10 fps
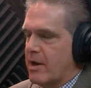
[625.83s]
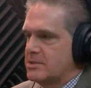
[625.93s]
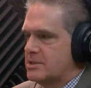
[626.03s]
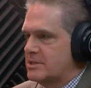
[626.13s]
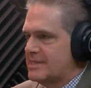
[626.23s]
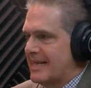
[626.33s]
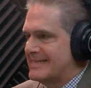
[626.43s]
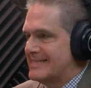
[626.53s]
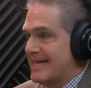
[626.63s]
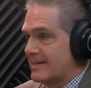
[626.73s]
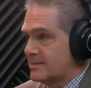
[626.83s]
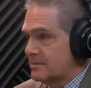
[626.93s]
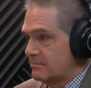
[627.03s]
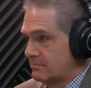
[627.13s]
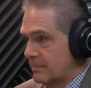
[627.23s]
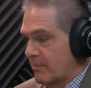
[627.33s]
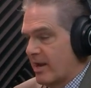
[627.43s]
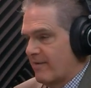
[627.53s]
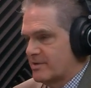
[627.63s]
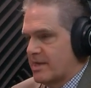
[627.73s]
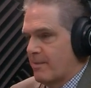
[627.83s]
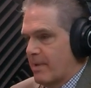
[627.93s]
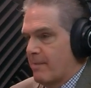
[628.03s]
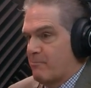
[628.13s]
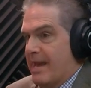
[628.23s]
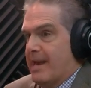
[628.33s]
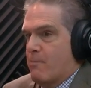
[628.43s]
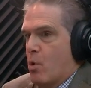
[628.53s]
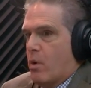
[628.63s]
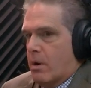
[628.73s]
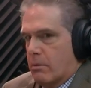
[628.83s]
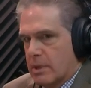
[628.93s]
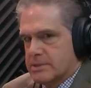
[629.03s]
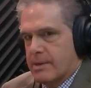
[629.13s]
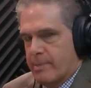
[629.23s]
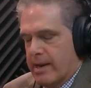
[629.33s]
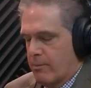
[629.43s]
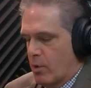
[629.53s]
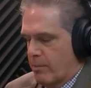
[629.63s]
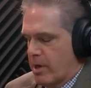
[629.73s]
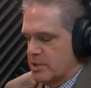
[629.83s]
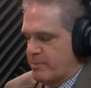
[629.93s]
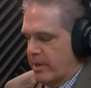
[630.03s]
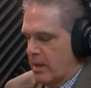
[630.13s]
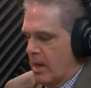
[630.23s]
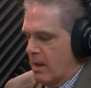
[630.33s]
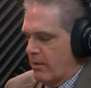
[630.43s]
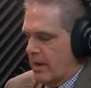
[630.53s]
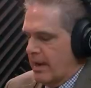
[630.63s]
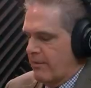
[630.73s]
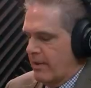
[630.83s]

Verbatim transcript: bars instead of six. I mean, obviously, I'm, right. I'm, paying more because I'm buying more bars, but uh,